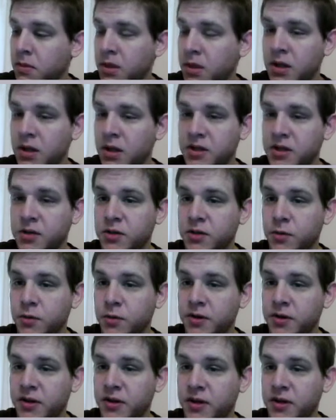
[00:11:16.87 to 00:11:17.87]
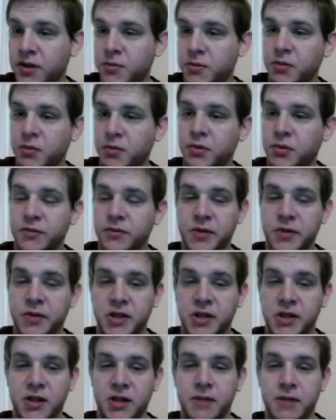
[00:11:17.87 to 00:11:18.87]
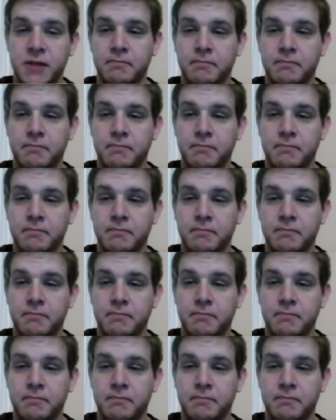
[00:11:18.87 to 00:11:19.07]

this is one of the theorems we proved recently,